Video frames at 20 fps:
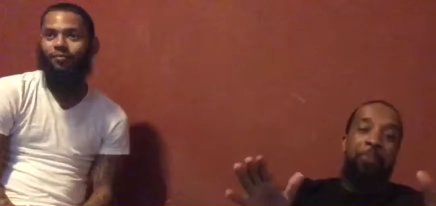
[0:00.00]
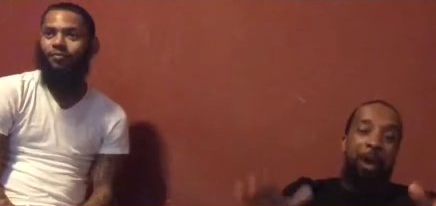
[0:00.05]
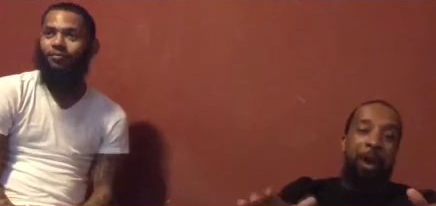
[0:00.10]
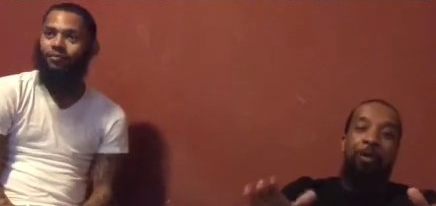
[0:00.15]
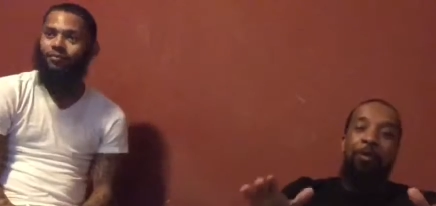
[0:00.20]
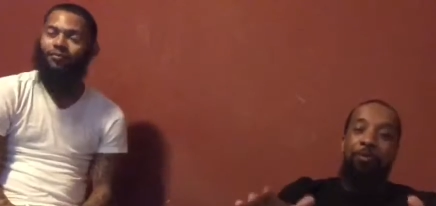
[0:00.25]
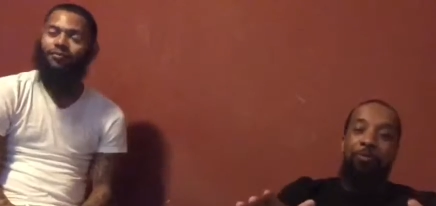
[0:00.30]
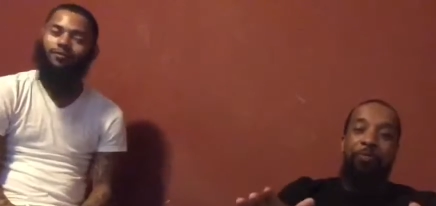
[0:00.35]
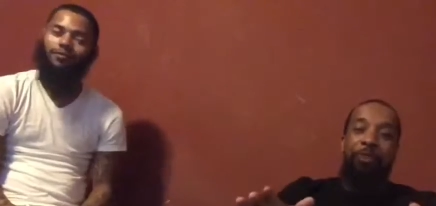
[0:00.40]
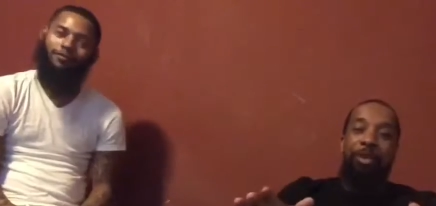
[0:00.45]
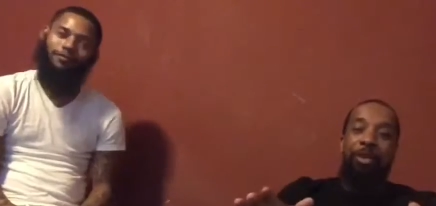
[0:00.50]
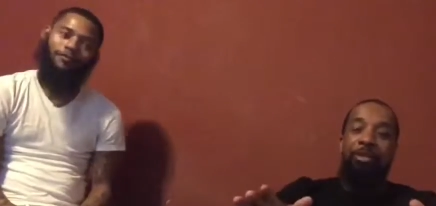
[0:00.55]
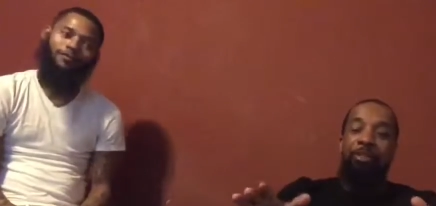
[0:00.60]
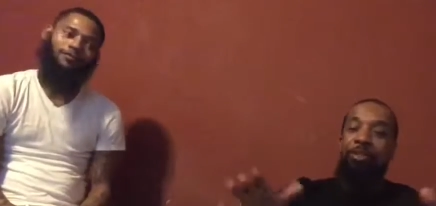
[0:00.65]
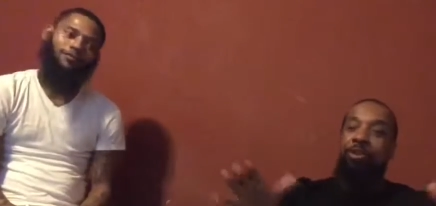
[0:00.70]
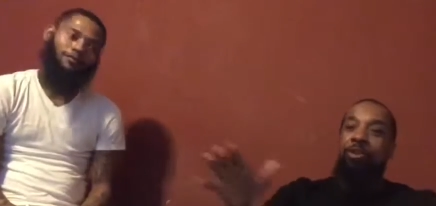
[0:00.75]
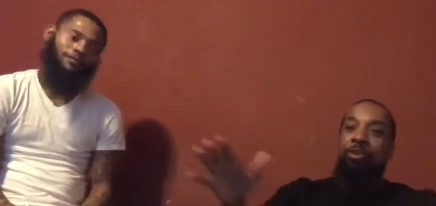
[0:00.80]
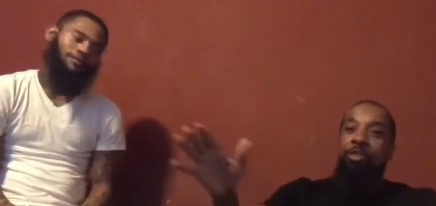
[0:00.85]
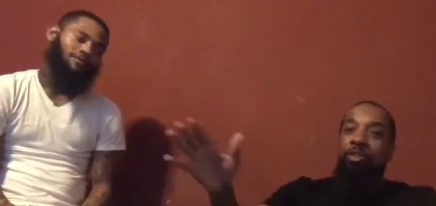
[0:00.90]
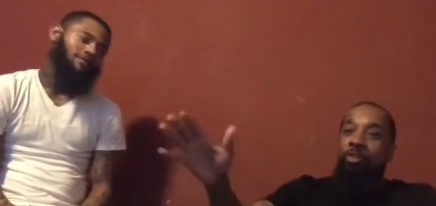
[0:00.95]
Speaker 1: power fans,
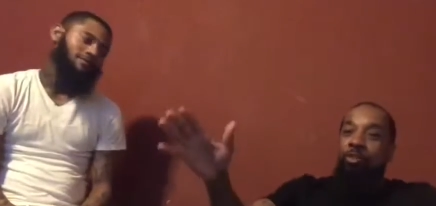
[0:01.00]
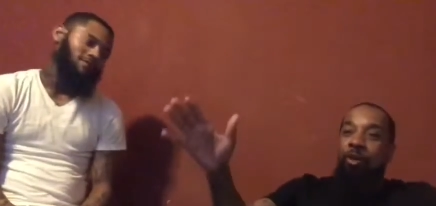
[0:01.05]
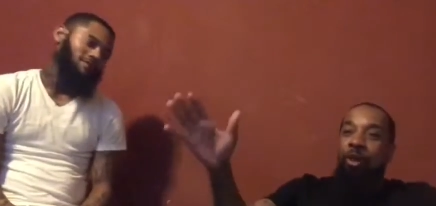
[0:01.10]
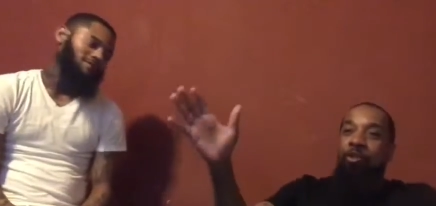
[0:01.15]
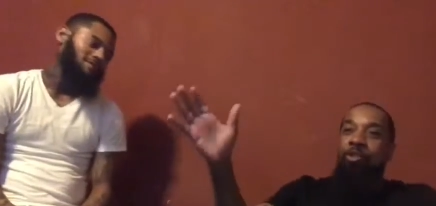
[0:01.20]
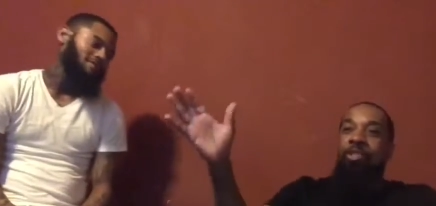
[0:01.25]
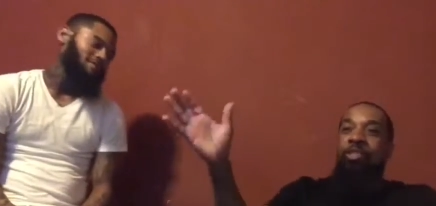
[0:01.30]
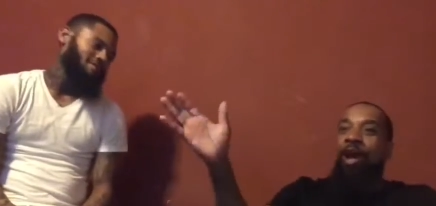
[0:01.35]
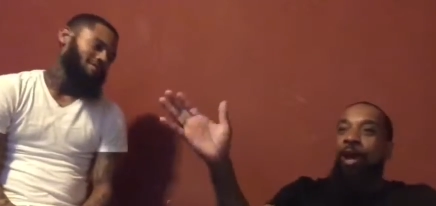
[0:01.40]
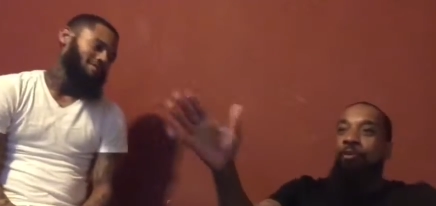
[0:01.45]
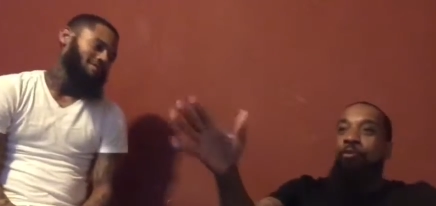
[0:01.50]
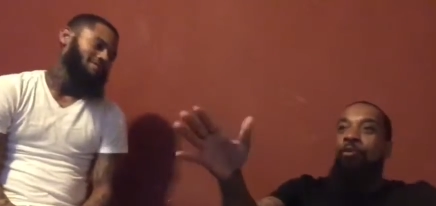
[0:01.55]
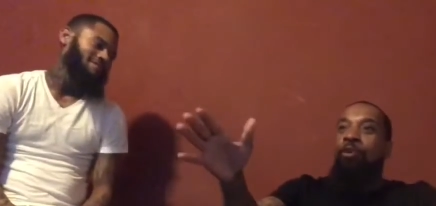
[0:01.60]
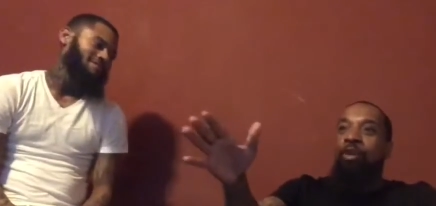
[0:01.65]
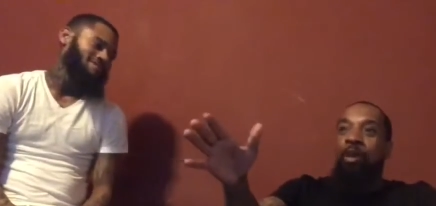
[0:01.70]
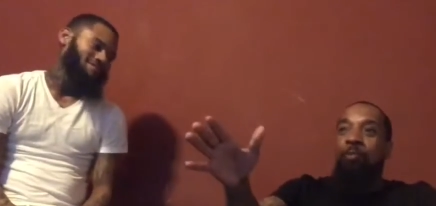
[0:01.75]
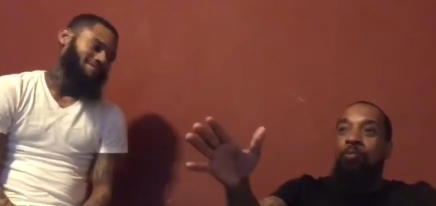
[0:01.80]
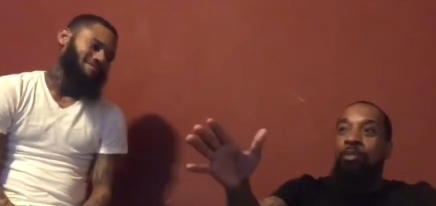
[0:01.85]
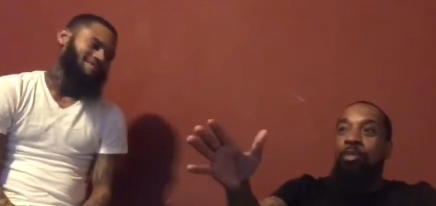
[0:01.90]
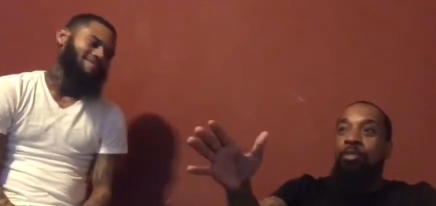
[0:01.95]
so y'all just got on a
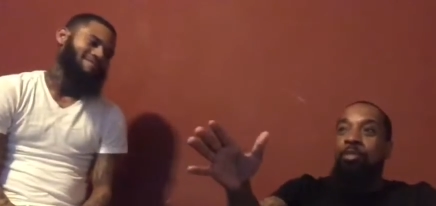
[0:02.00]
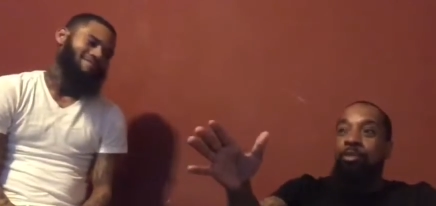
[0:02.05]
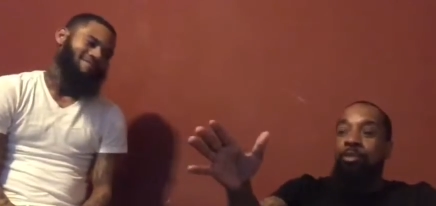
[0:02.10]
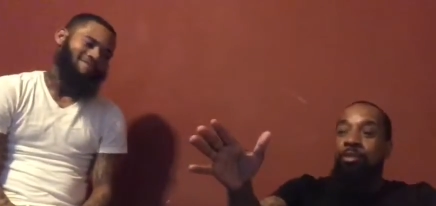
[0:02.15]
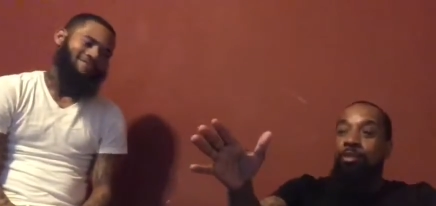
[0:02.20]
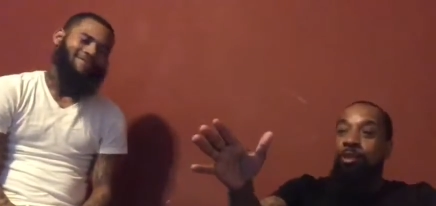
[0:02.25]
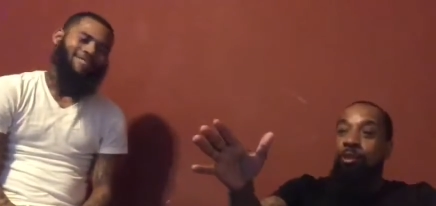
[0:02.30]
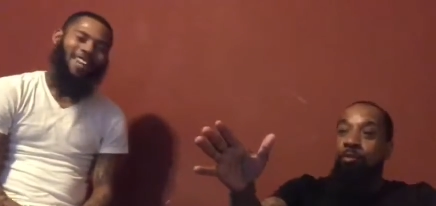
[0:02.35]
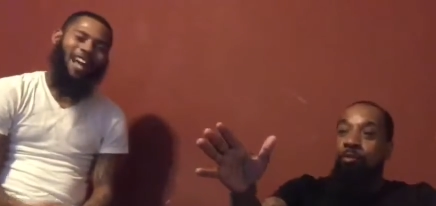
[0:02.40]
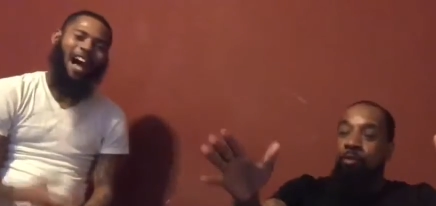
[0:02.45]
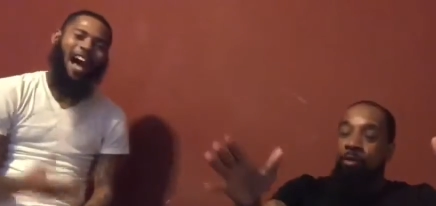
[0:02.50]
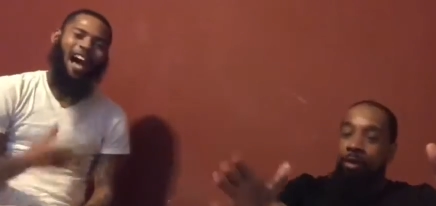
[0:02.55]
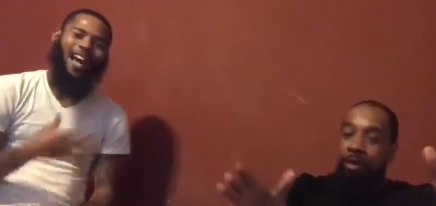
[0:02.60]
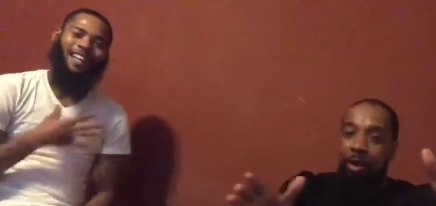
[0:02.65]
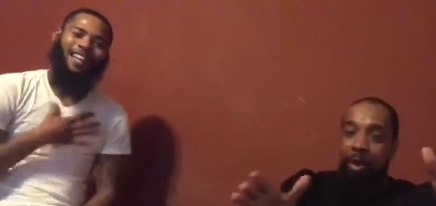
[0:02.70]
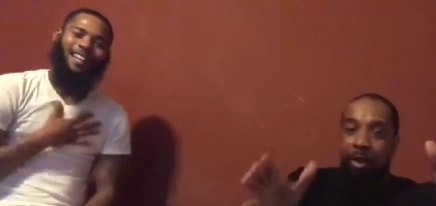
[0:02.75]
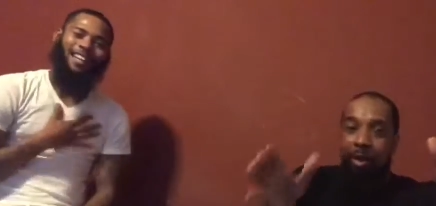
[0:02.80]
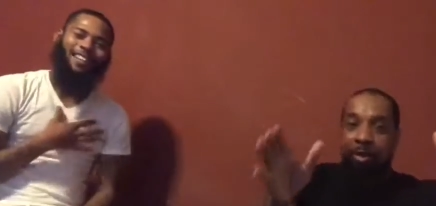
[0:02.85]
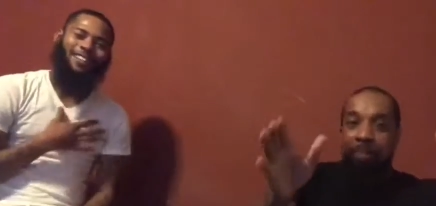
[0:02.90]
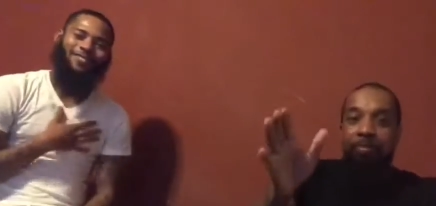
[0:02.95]
couple seasons ago. I
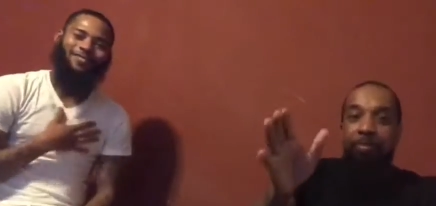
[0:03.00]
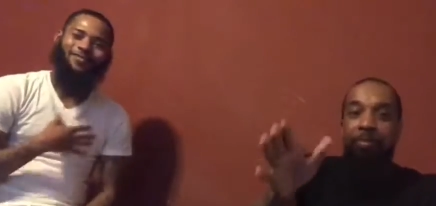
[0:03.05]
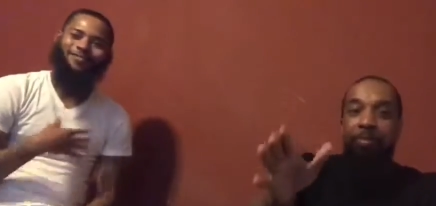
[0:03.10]
am.